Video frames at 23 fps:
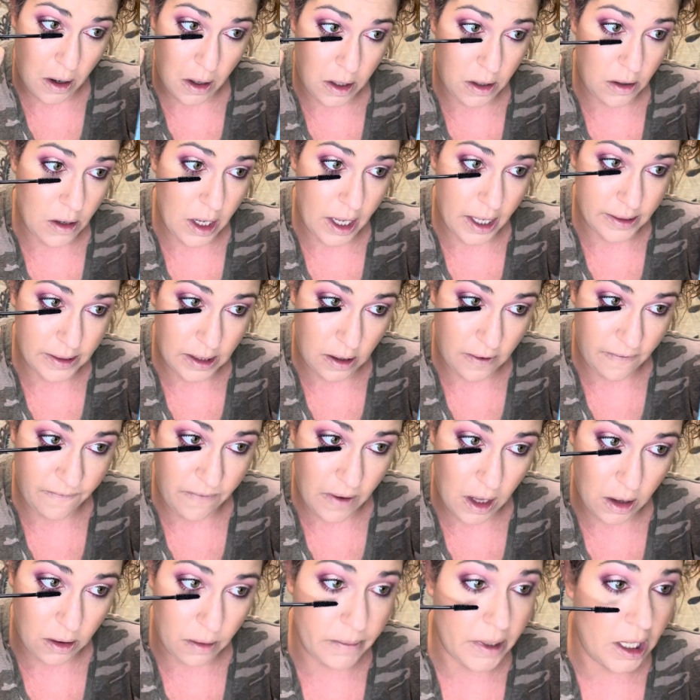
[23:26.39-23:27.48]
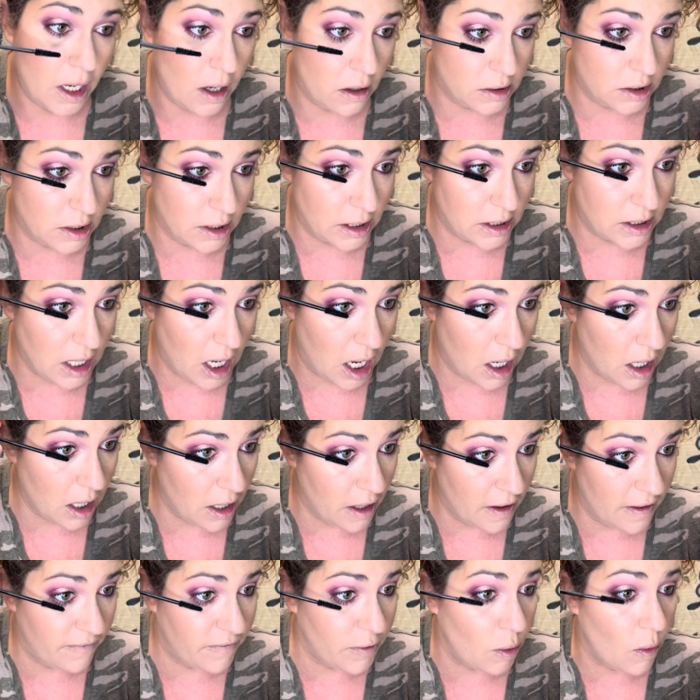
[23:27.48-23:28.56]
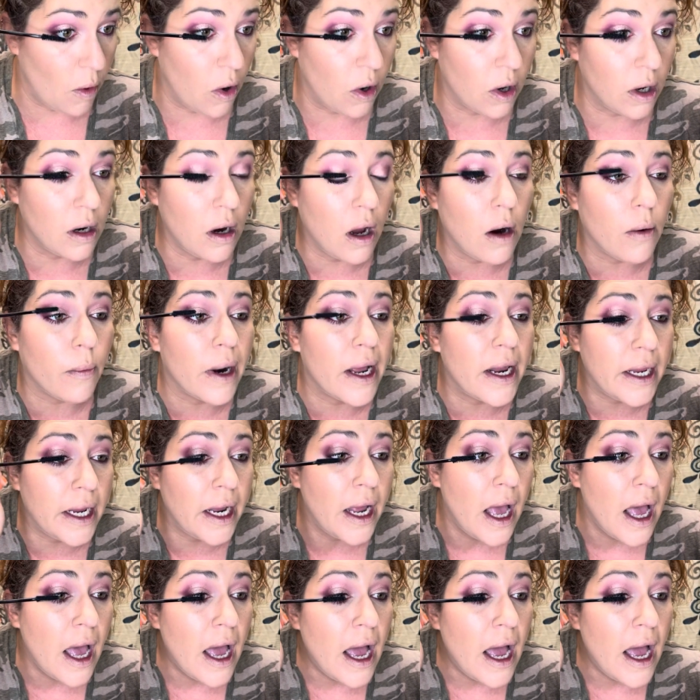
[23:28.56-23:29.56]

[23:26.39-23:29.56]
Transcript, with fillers: You guys ought to follow me on TikTok if you aren't already.